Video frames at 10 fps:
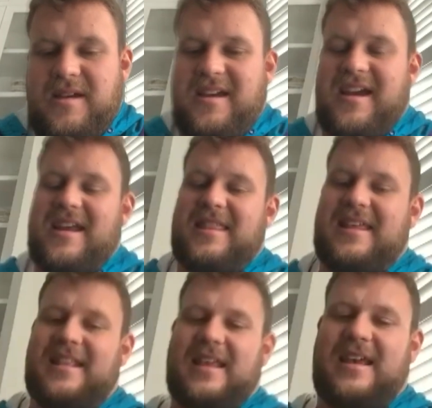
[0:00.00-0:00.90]
Yeah, I
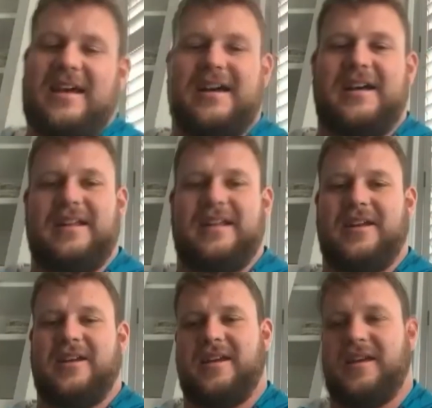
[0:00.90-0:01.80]
think that
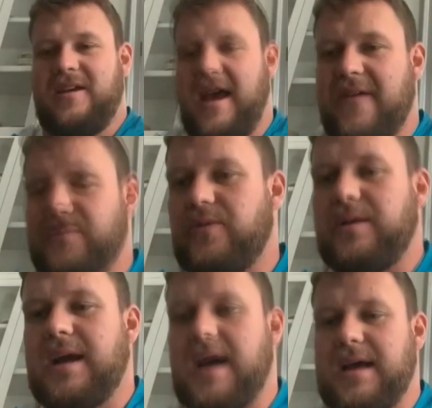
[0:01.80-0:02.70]
after
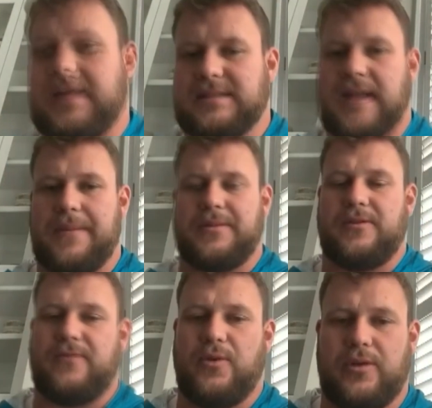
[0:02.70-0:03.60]
we got stopped on
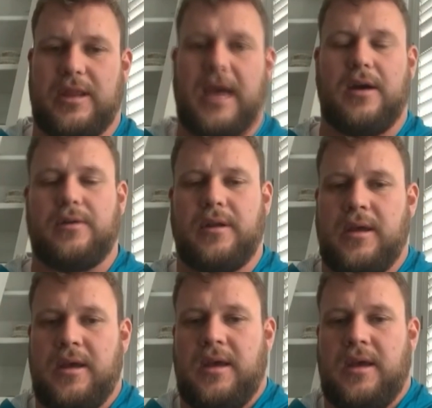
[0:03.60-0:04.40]
the fourth down,